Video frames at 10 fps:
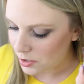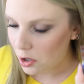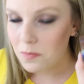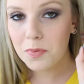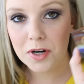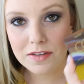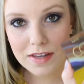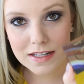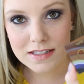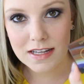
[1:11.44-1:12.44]
So
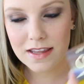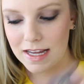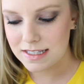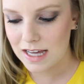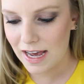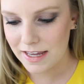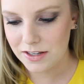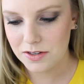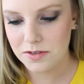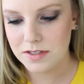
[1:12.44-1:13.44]
previous to this, I
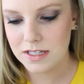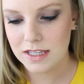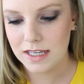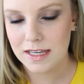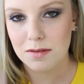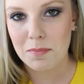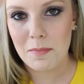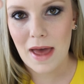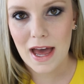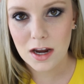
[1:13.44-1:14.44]
used the
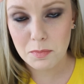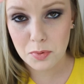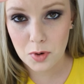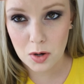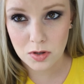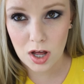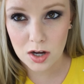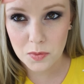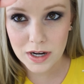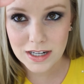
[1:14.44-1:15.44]
MAC Pro
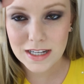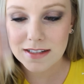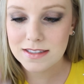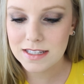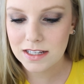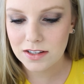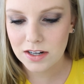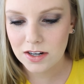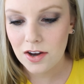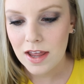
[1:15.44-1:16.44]
Longwear
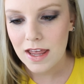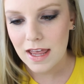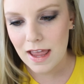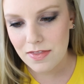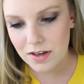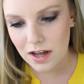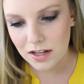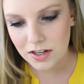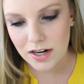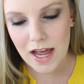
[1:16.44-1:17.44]
Concealer in the
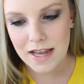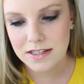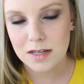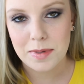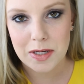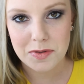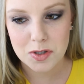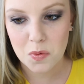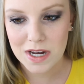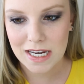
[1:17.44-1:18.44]
color
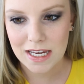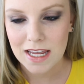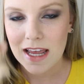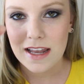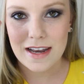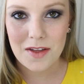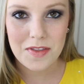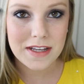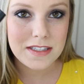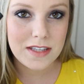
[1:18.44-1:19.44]
NW20. Now
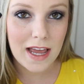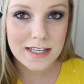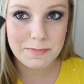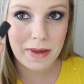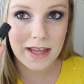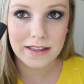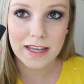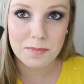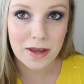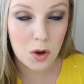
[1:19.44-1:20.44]
this has been
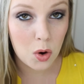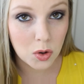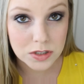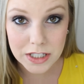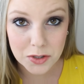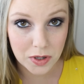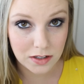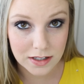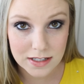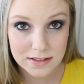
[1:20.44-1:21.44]
like my holy
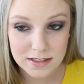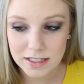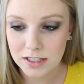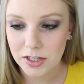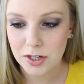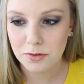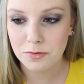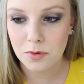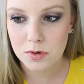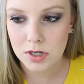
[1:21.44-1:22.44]
grail concealer
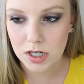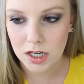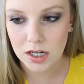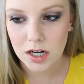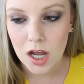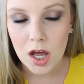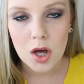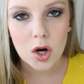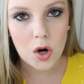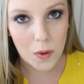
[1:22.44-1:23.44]
for
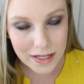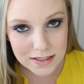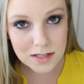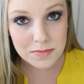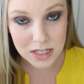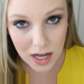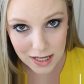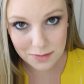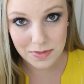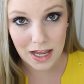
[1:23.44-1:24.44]
quite some
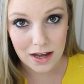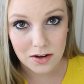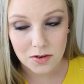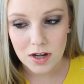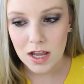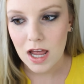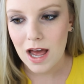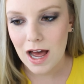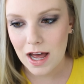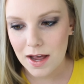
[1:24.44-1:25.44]
time now.
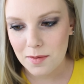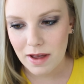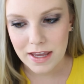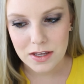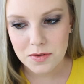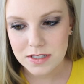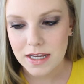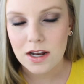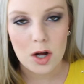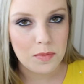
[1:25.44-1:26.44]
I use
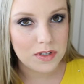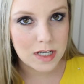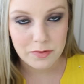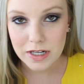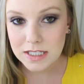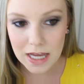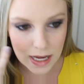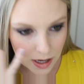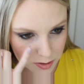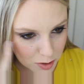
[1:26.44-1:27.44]
it almost every
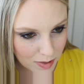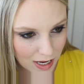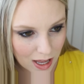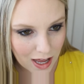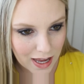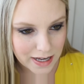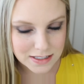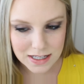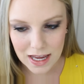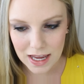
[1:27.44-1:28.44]
day under my
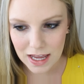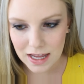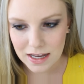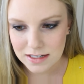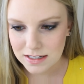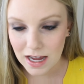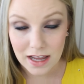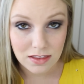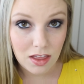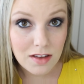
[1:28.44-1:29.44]
eyes and
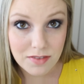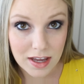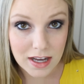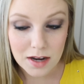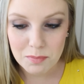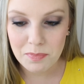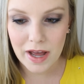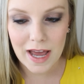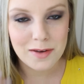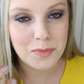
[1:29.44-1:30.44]
I love it, but
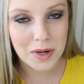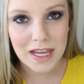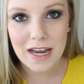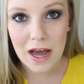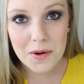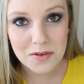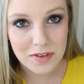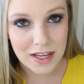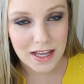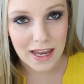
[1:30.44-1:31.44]
I ran out of
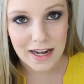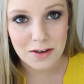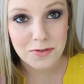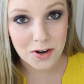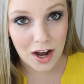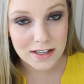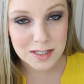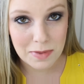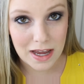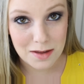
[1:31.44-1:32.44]
it and I forgot
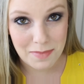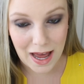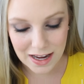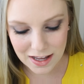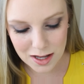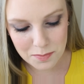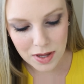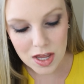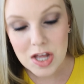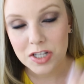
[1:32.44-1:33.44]
to buy a backup,
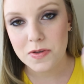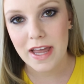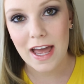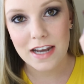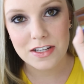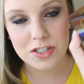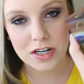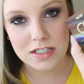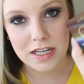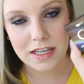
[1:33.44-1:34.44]
so I had to
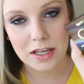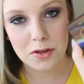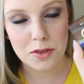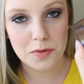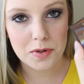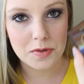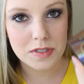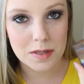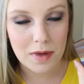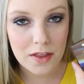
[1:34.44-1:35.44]
start digging through
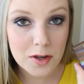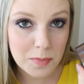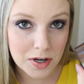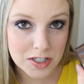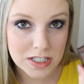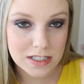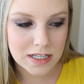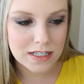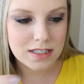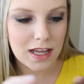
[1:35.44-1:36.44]
some other
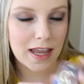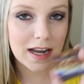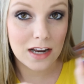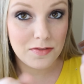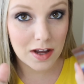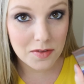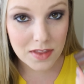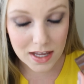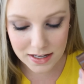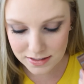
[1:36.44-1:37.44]
purchases and I found
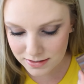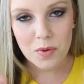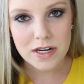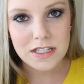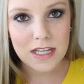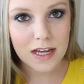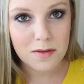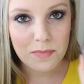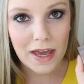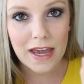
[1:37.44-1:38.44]
this. I wanted to
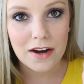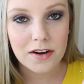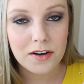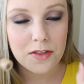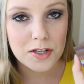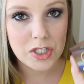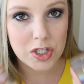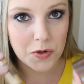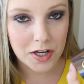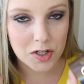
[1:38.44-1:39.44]
compare the
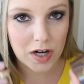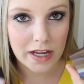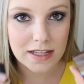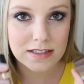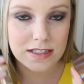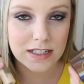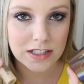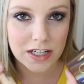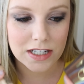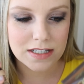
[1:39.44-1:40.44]
two under eye
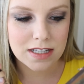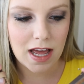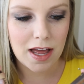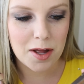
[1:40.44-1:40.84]
concealers